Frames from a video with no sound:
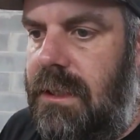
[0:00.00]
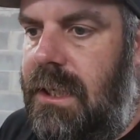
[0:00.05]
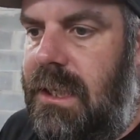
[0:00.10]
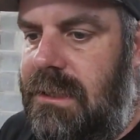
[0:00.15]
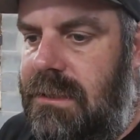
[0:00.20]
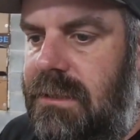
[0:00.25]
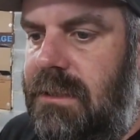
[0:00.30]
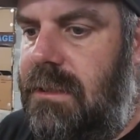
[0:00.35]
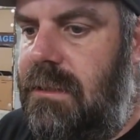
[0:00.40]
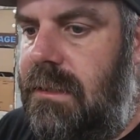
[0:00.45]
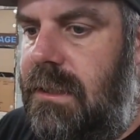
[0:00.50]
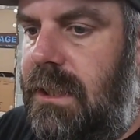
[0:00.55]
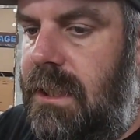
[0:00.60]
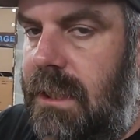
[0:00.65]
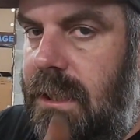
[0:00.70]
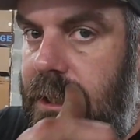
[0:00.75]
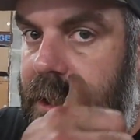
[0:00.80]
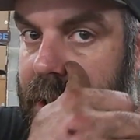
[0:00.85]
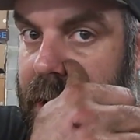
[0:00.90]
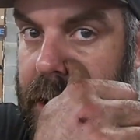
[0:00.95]
last little
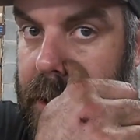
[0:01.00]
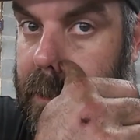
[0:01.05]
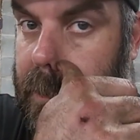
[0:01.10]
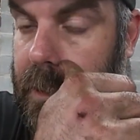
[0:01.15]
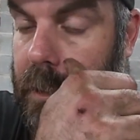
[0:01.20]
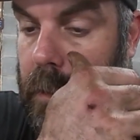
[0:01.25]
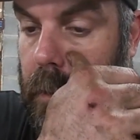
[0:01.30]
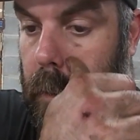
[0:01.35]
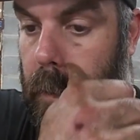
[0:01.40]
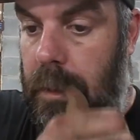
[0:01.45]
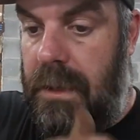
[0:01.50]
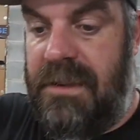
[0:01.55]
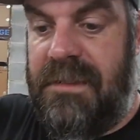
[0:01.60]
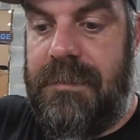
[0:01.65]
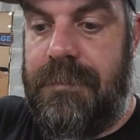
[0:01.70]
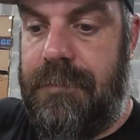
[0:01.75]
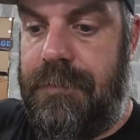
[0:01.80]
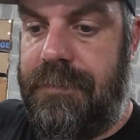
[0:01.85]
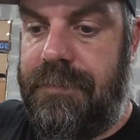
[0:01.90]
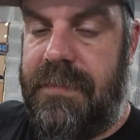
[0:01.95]
thing I gotta do.
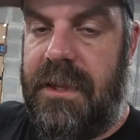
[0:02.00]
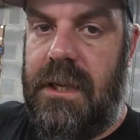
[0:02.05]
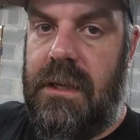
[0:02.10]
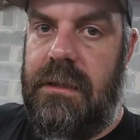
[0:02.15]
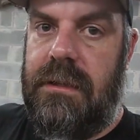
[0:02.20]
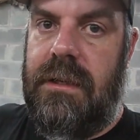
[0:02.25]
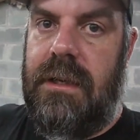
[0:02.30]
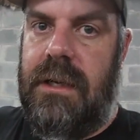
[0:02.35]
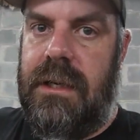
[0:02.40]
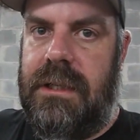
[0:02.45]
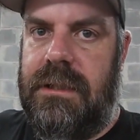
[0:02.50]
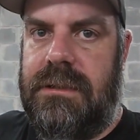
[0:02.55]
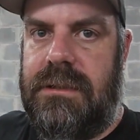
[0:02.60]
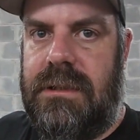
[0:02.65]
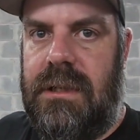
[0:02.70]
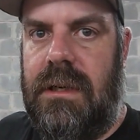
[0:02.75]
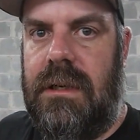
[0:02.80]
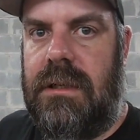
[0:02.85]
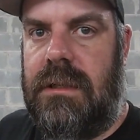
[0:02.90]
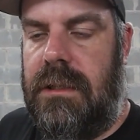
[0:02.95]
And then I can
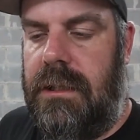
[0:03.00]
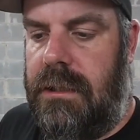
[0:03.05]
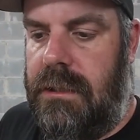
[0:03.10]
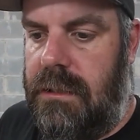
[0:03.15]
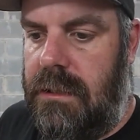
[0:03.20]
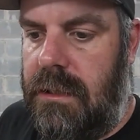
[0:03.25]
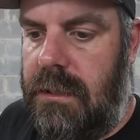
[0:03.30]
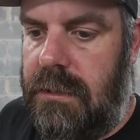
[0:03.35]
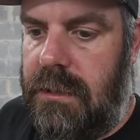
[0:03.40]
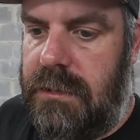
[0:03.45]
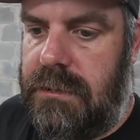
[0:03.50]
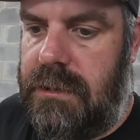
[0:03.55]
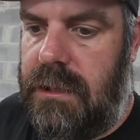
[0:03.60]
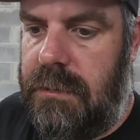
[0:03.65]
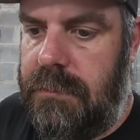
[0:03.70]
start cleaning all this